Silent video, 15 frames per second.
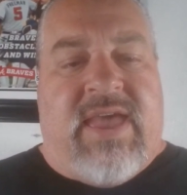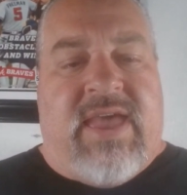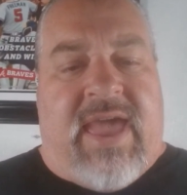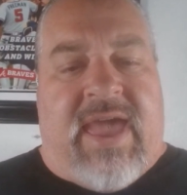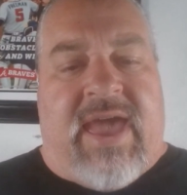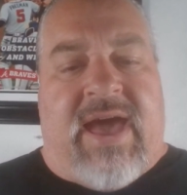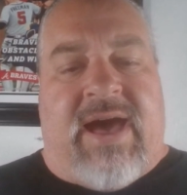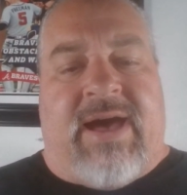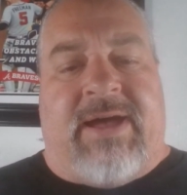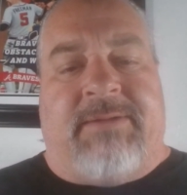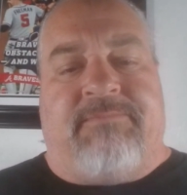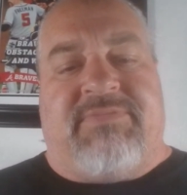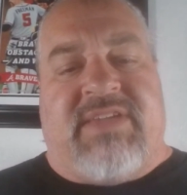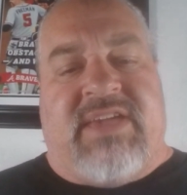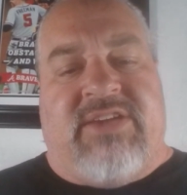
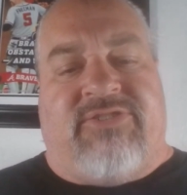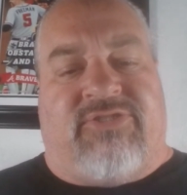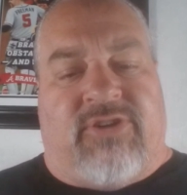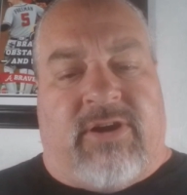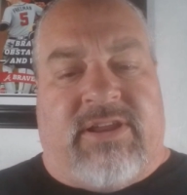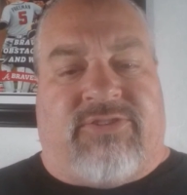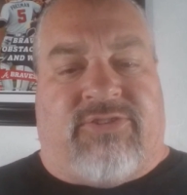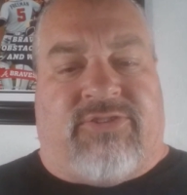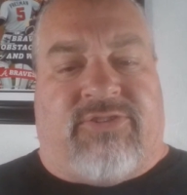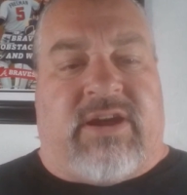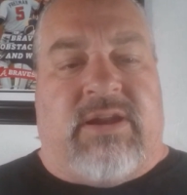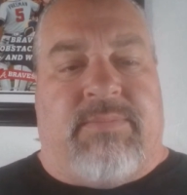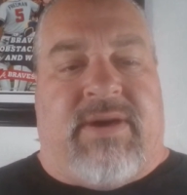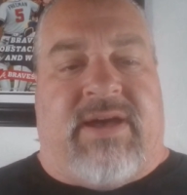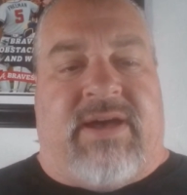and he started
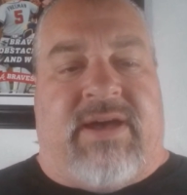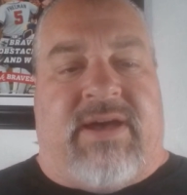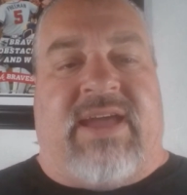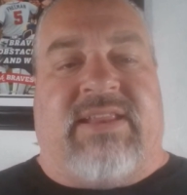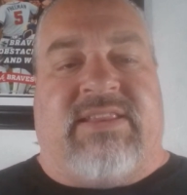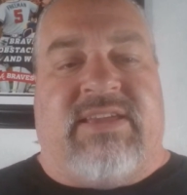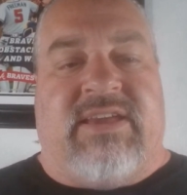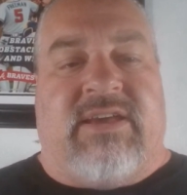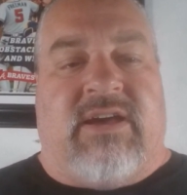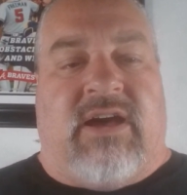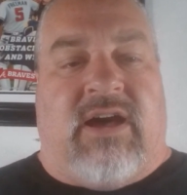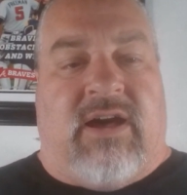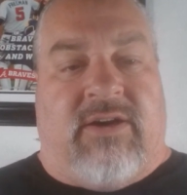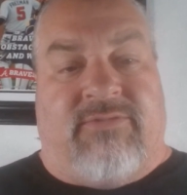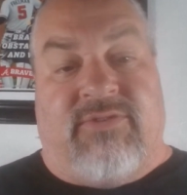talking about the idea
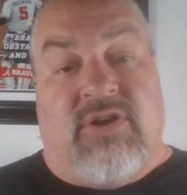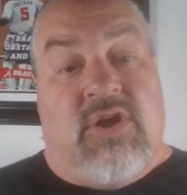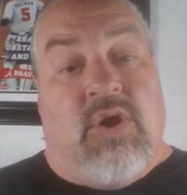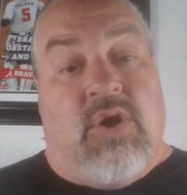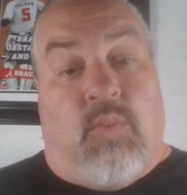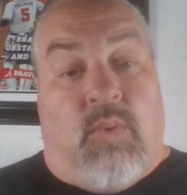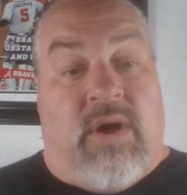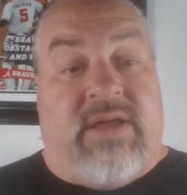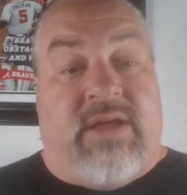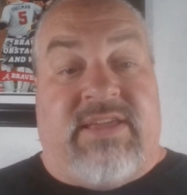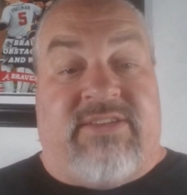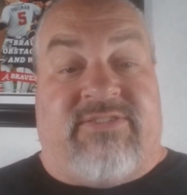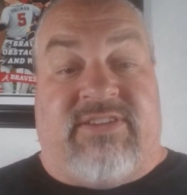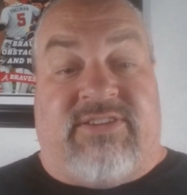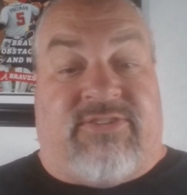of, one
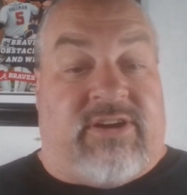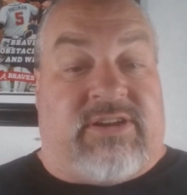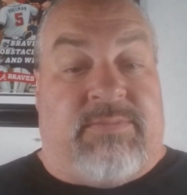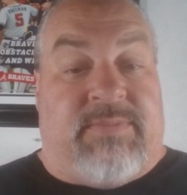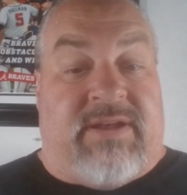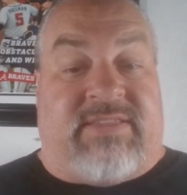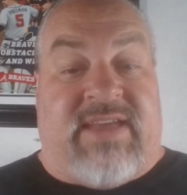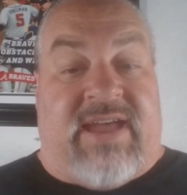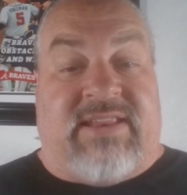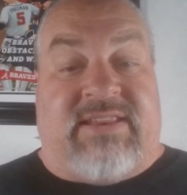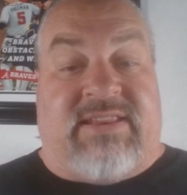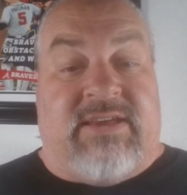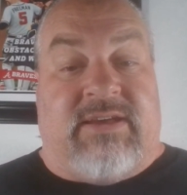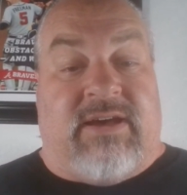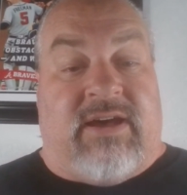is he talked about the
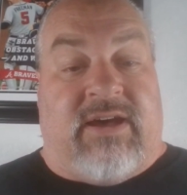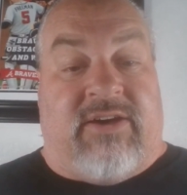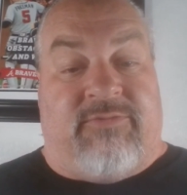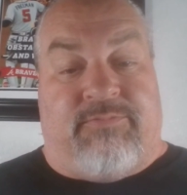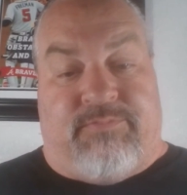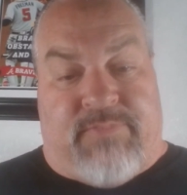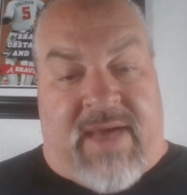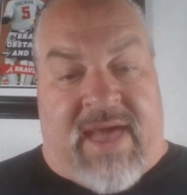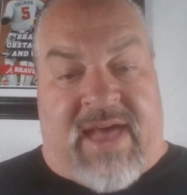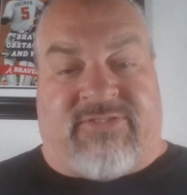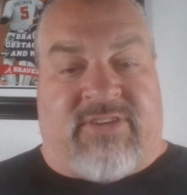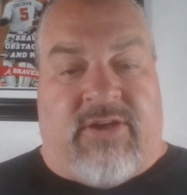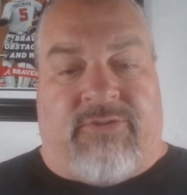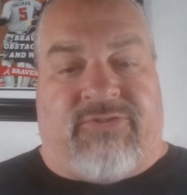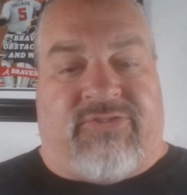idea of
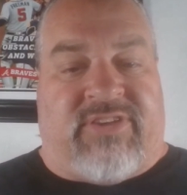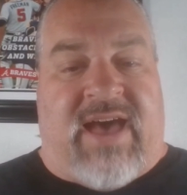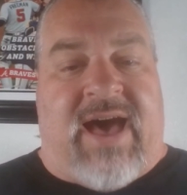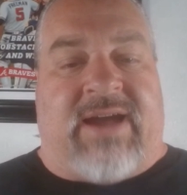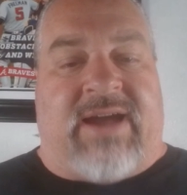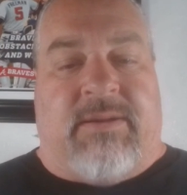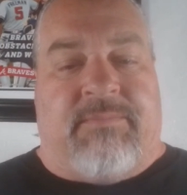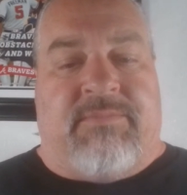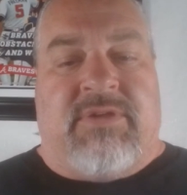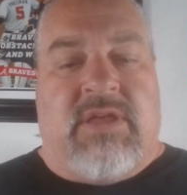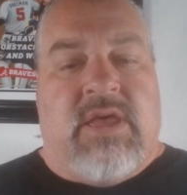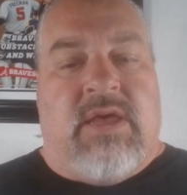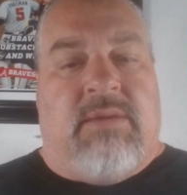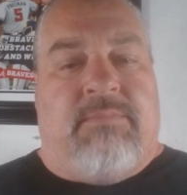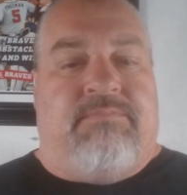Pascal Siakam
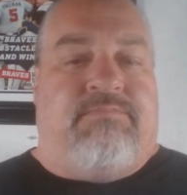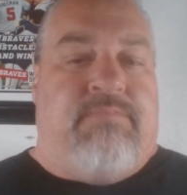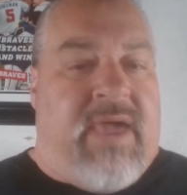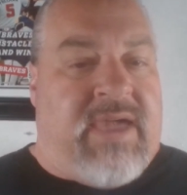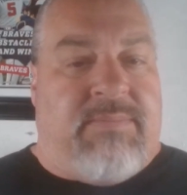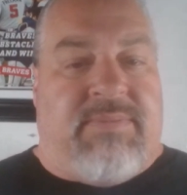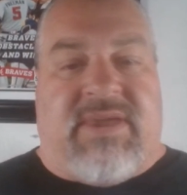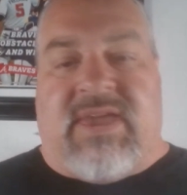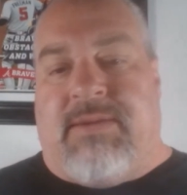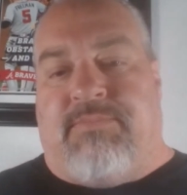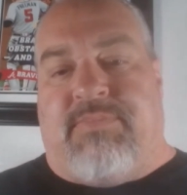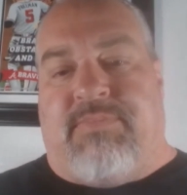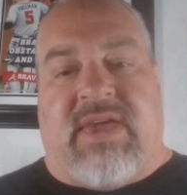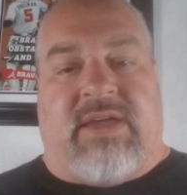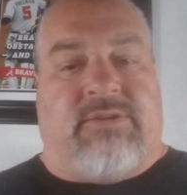maybe
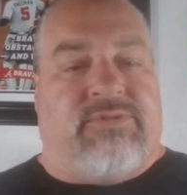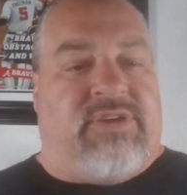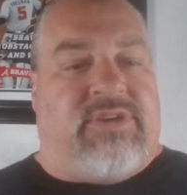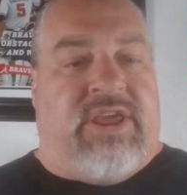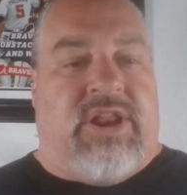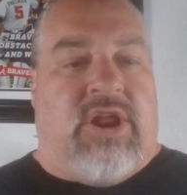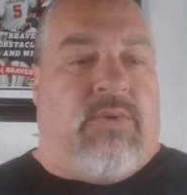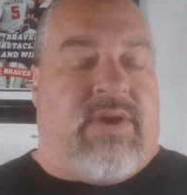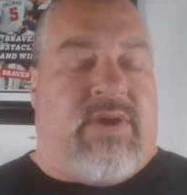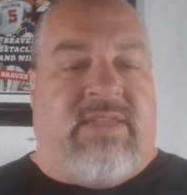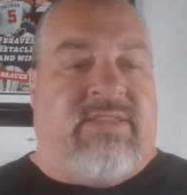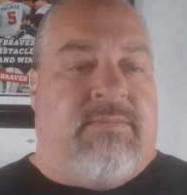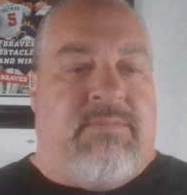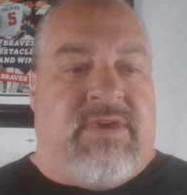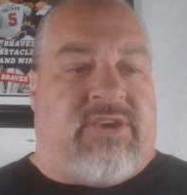being, you know, in
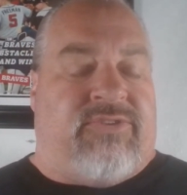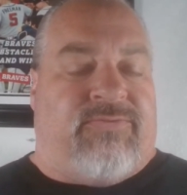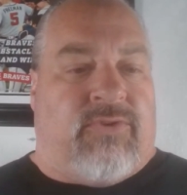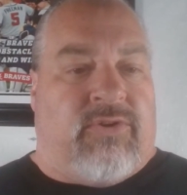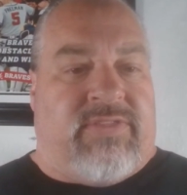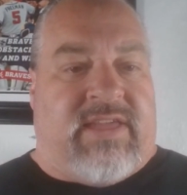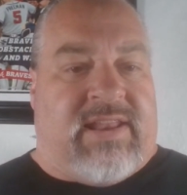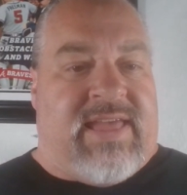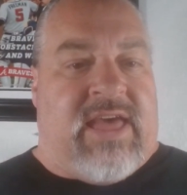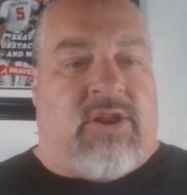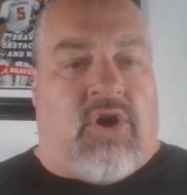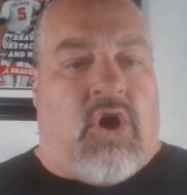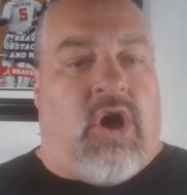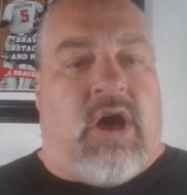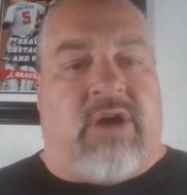the mix for the Atlanta
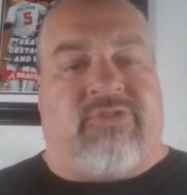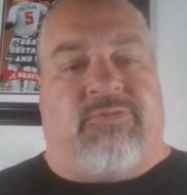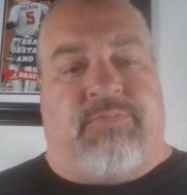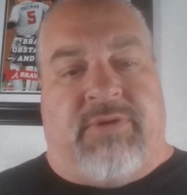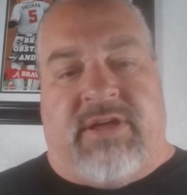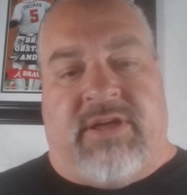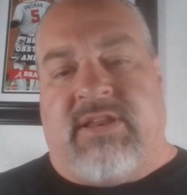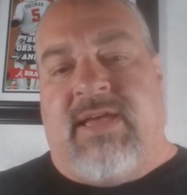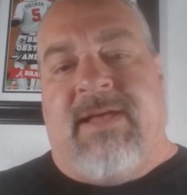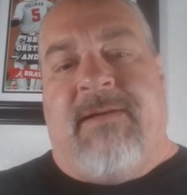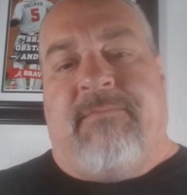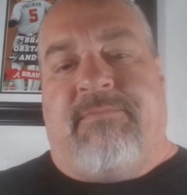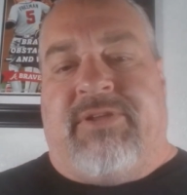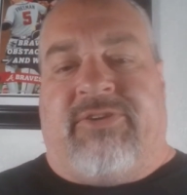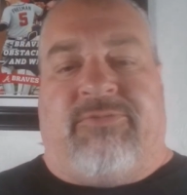Hawks, but
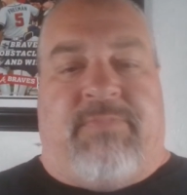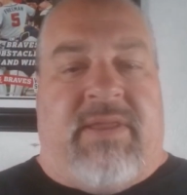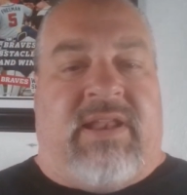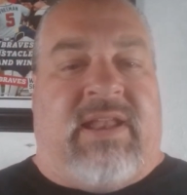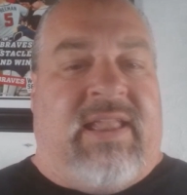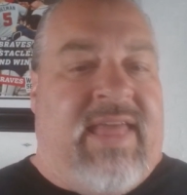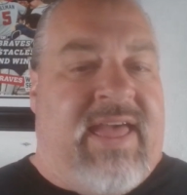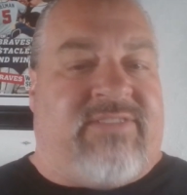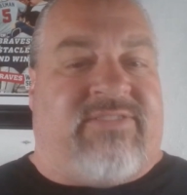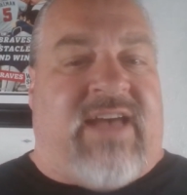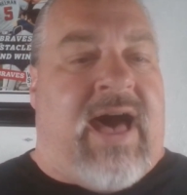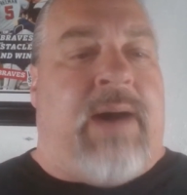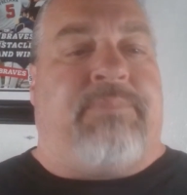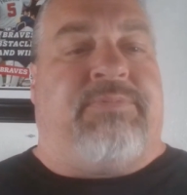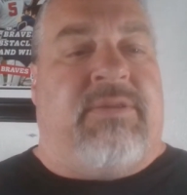there's been less
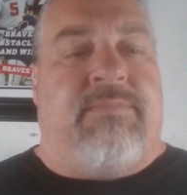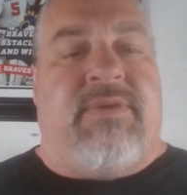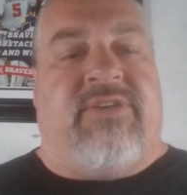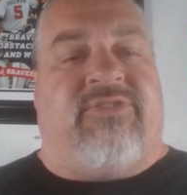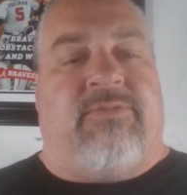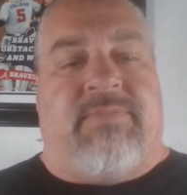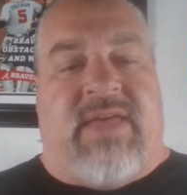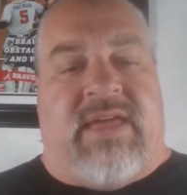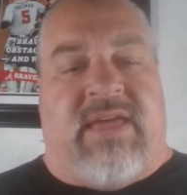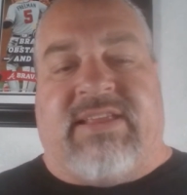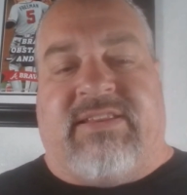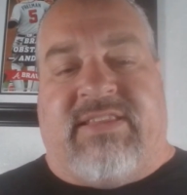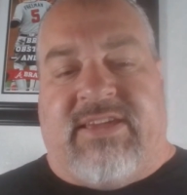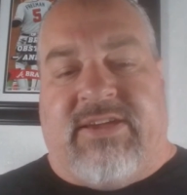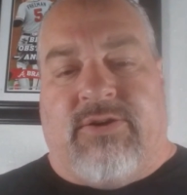optimism that a
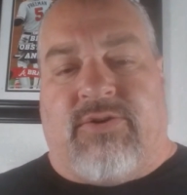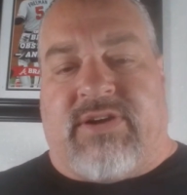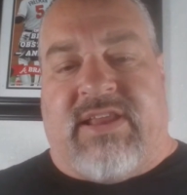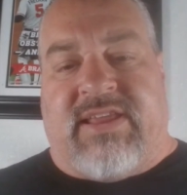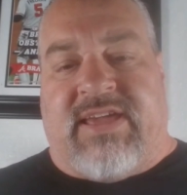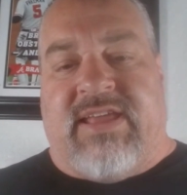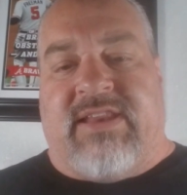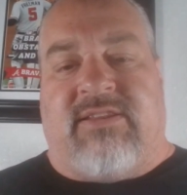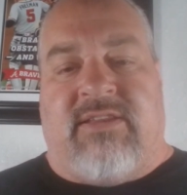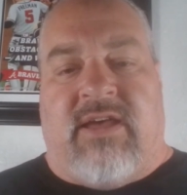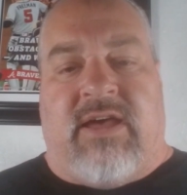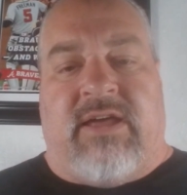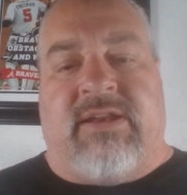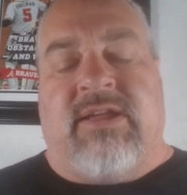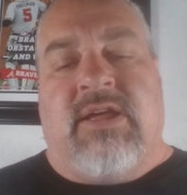deal can get
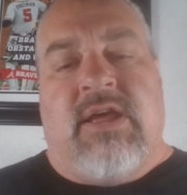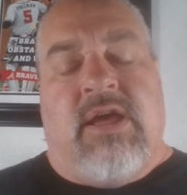done.